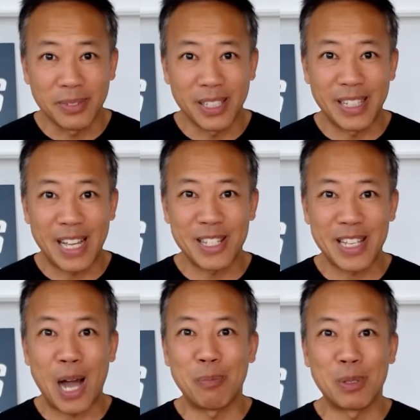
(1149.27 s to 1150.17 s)
and that's
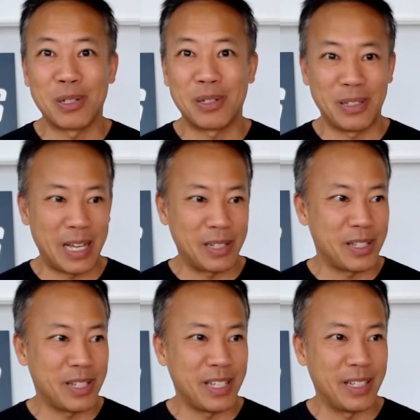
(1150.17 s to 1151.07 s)
the oppor-
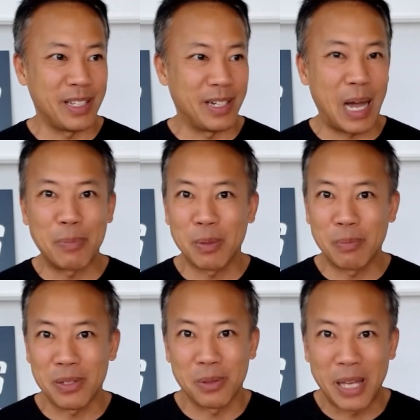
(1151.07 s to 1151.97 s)
that's the uh,
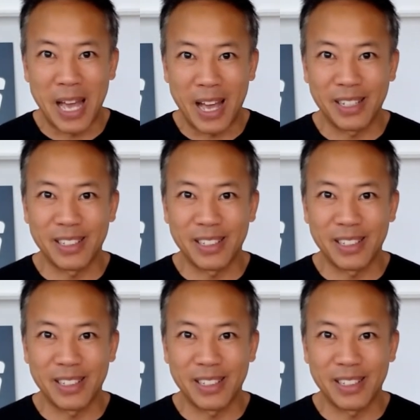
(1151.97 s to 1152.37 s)
optimism hat,